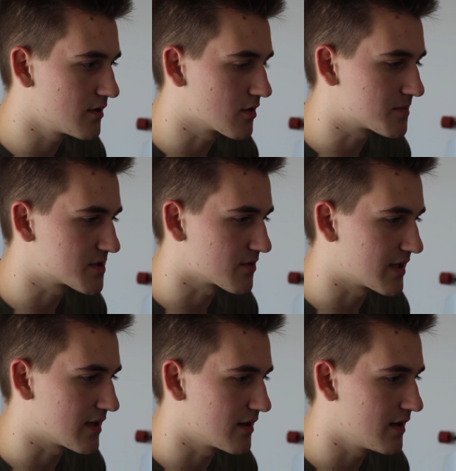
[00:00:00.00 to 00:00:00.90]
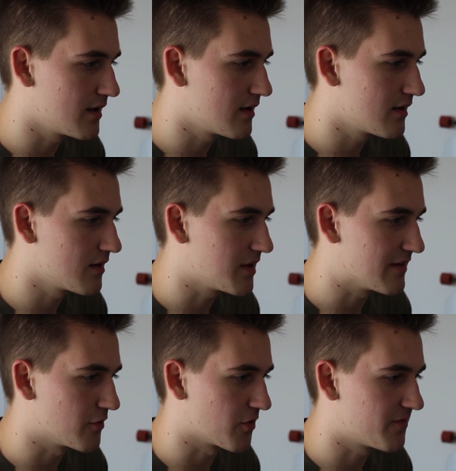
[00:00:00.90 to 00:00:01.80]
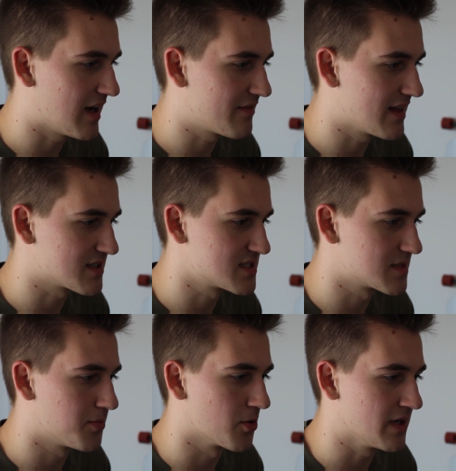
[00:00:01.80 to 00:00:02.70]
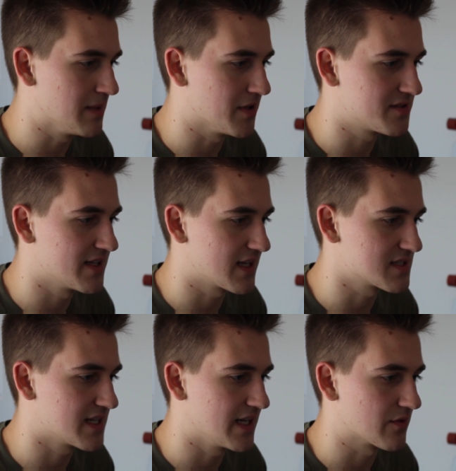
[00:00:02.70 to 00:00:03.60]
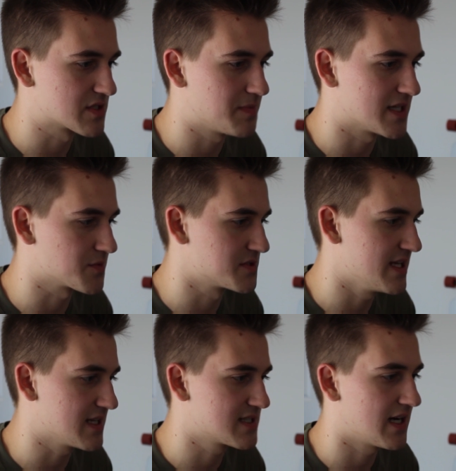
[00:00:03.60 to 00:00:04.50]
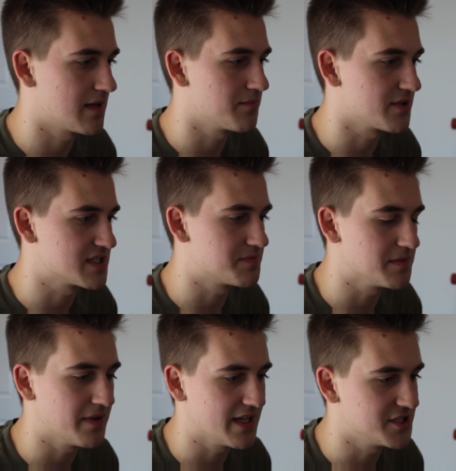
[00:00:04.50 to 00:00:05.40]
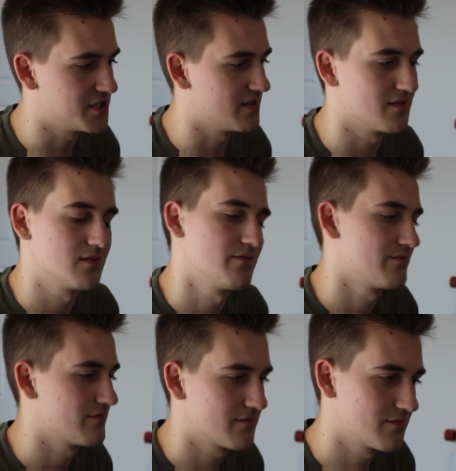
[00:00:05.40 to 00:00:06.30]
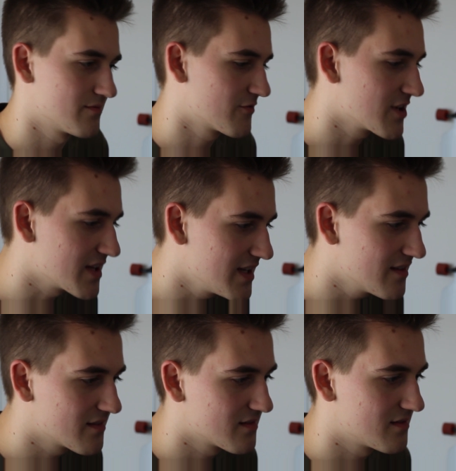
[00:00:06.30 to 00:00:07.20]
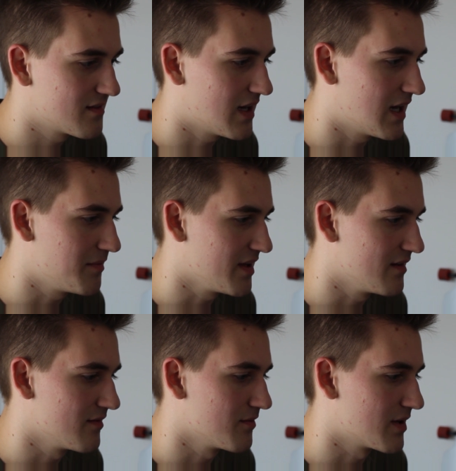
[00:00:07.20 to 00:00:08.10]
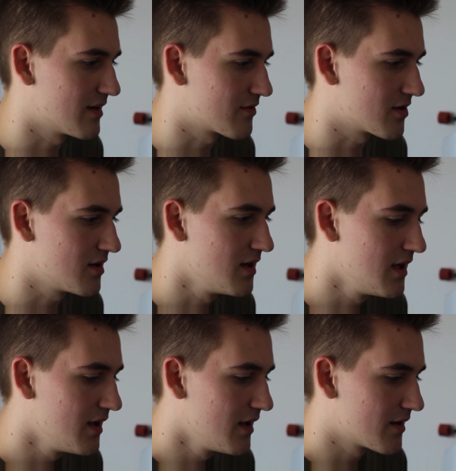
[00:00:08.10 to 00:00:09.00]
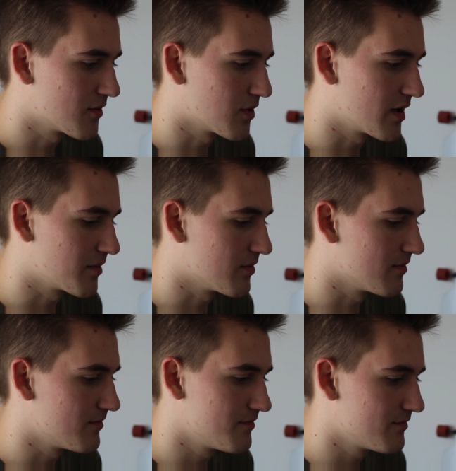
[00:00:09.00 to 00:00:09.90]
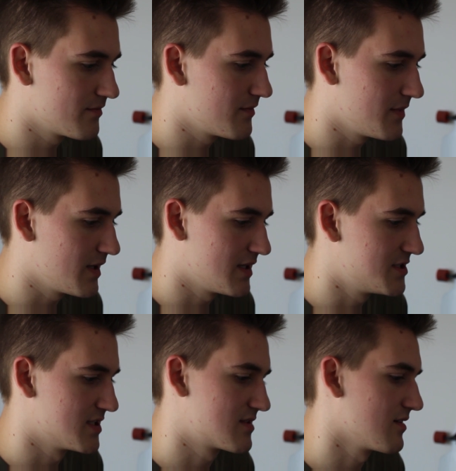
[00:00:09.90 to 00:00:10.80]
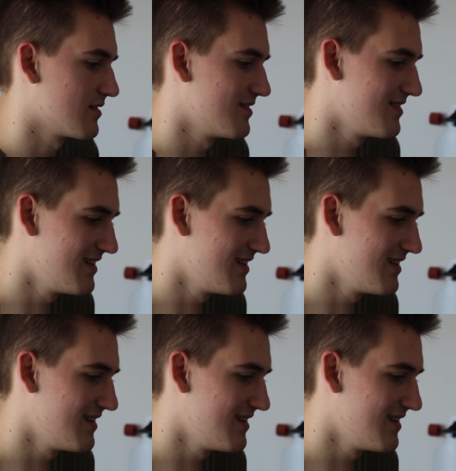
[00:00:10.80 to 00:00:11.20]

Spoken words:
Europe sold out. We have over 5,000 support email tickets. Getting a response will take time. Please be patient. Really? I mean, whatever. They're wearing... It's just...